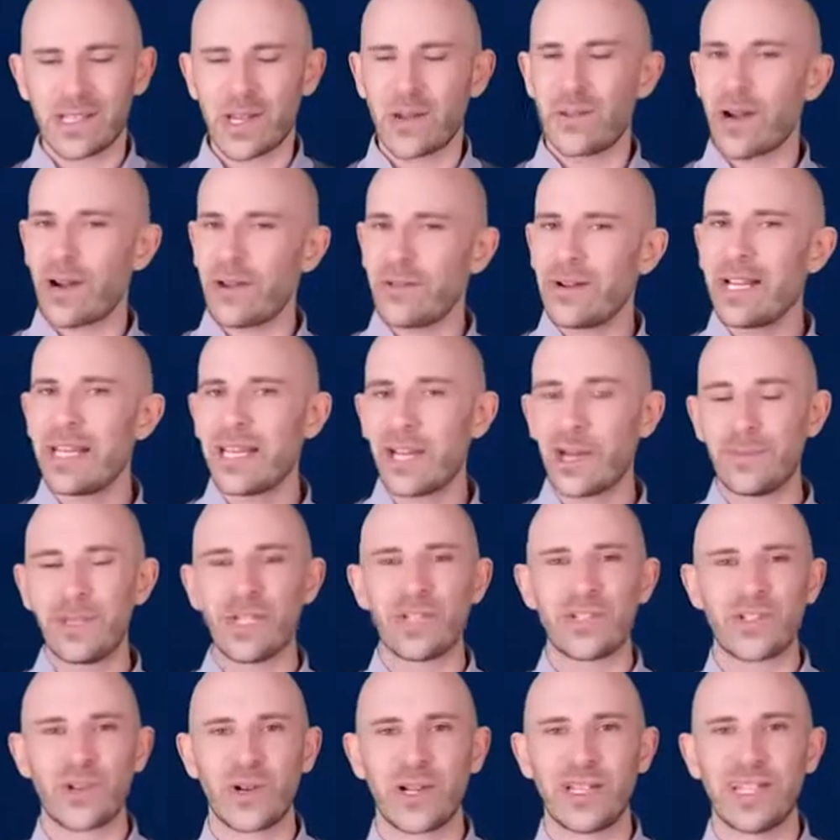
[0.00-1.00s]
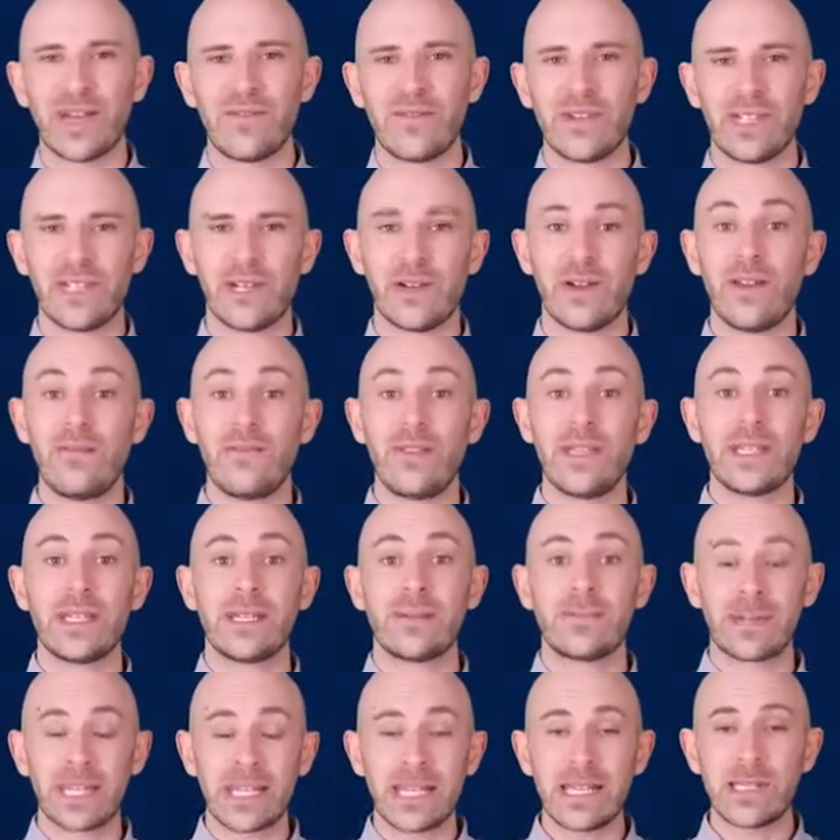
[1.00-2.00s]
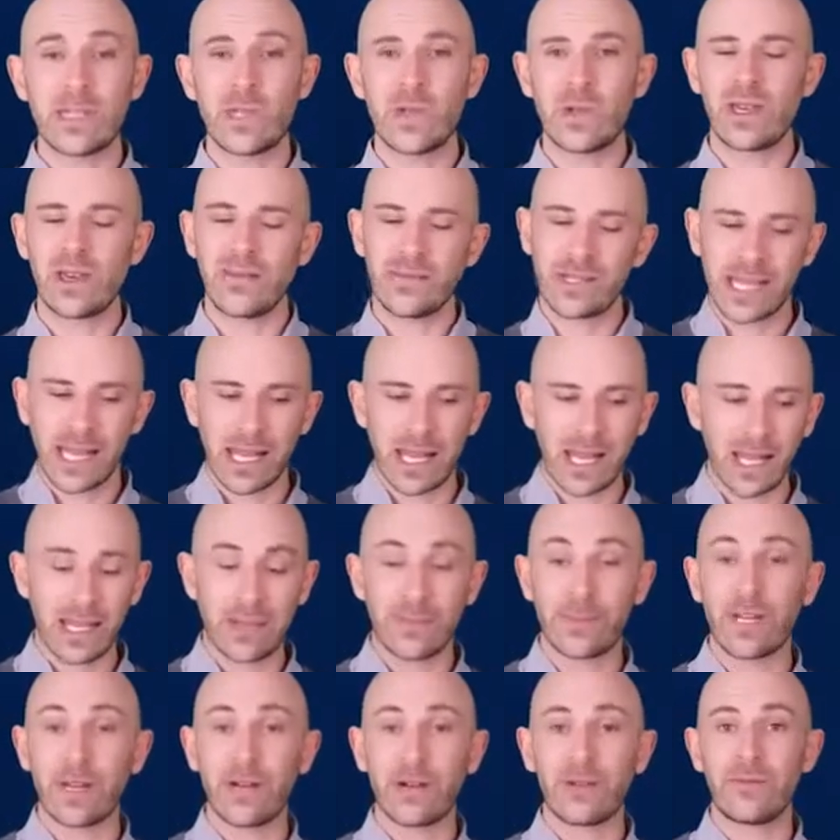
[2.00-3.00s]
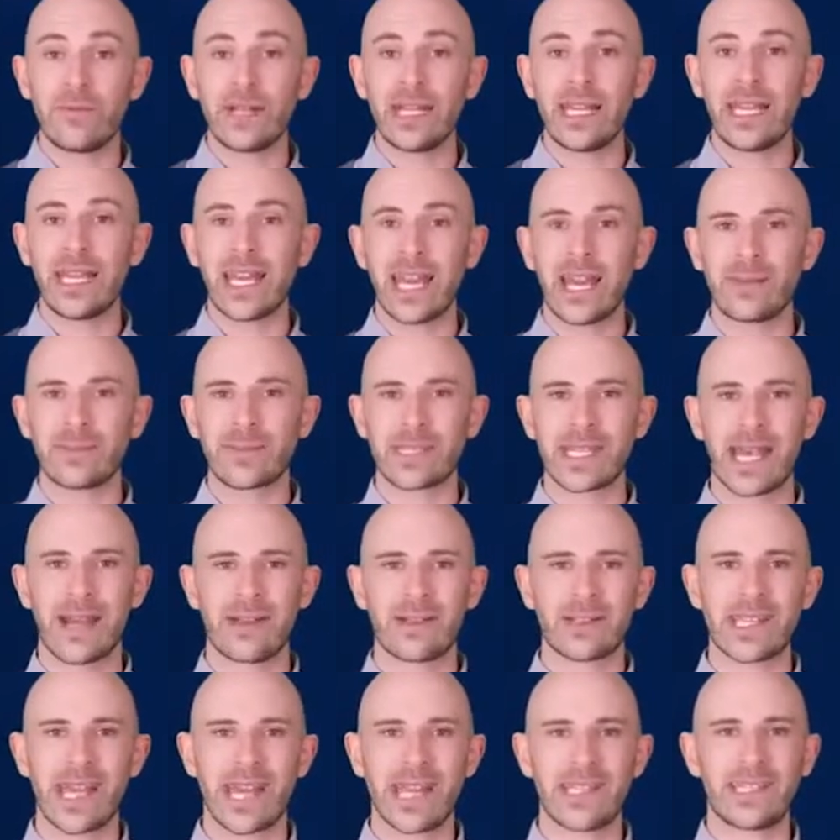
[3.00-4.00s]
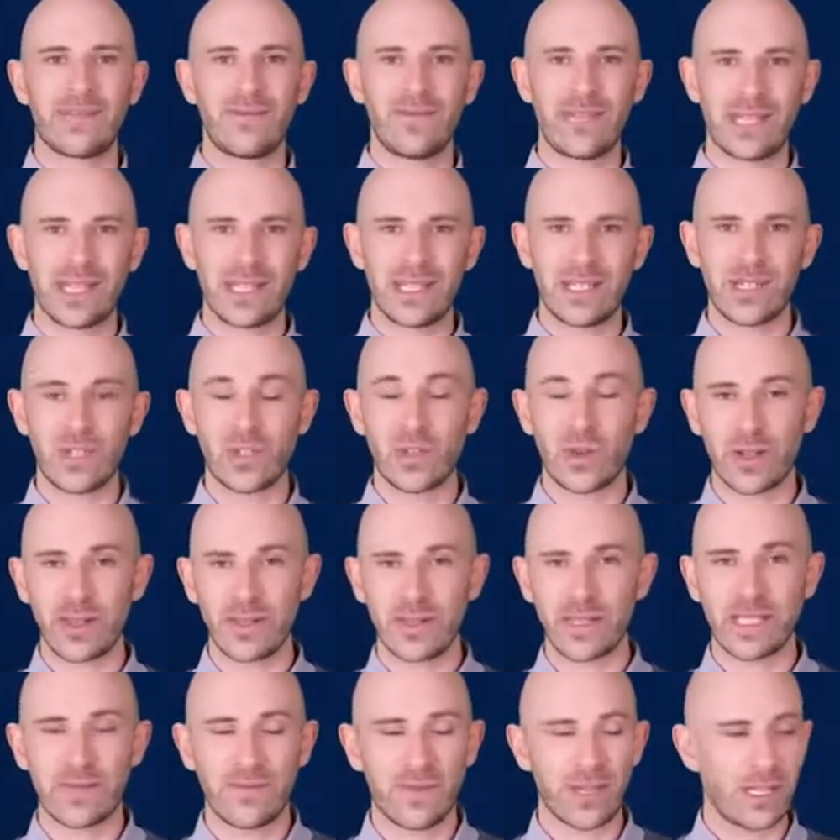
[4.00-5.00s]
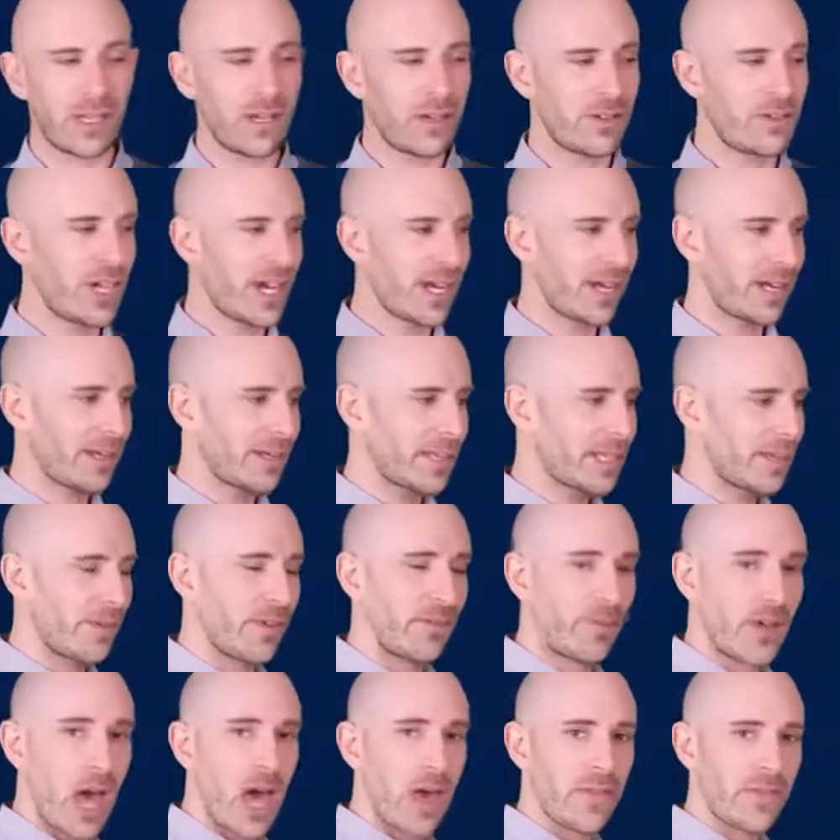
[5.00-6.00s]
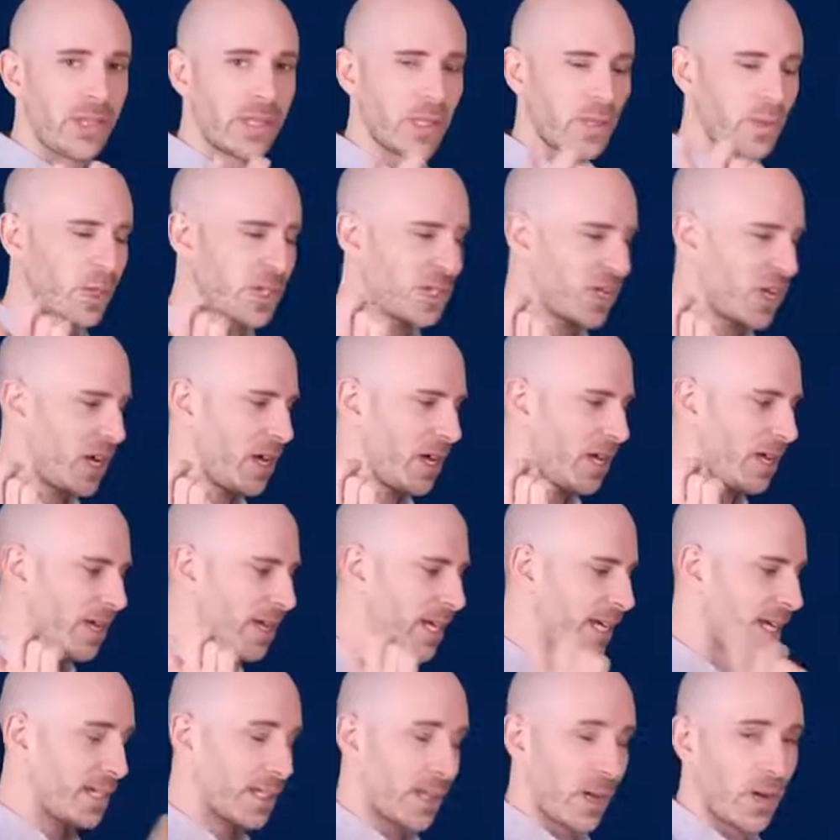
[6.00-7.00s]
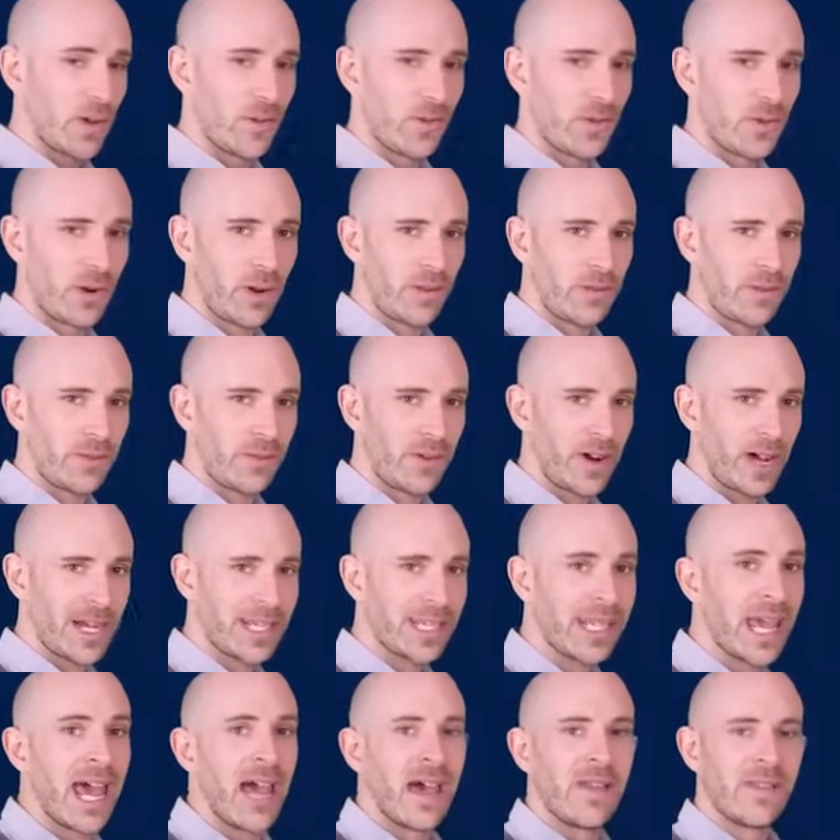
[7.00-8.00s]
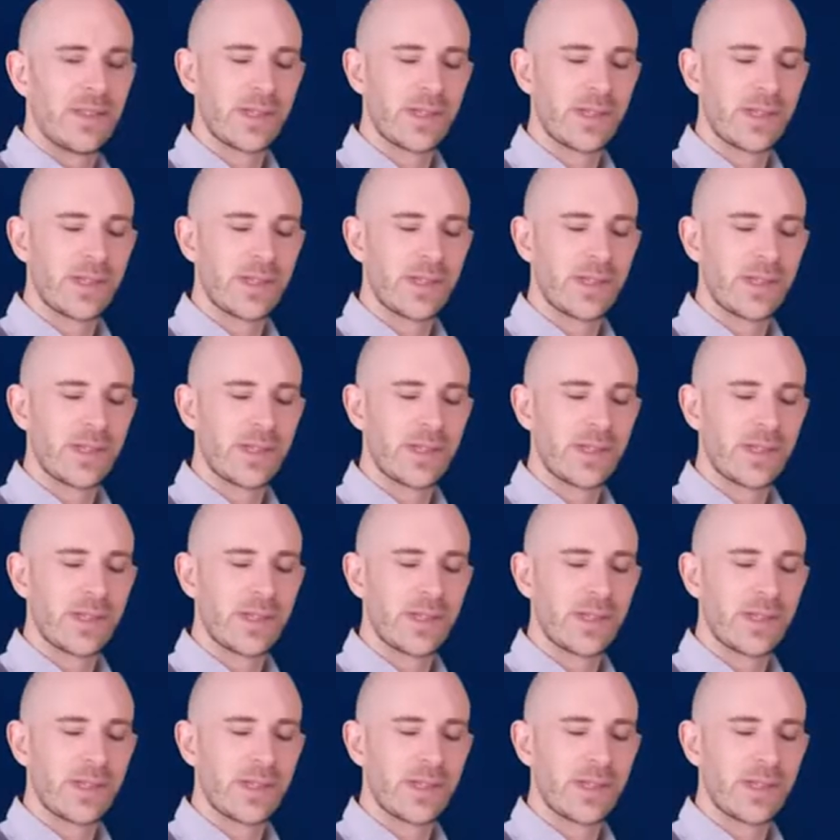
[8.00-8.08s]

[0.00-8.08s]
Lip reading: So I really hope you enjoyed that video. If you did, please do give us a like below, it really helps out. And if you did enjoy this video, check out some of our others, which are linked over on the right.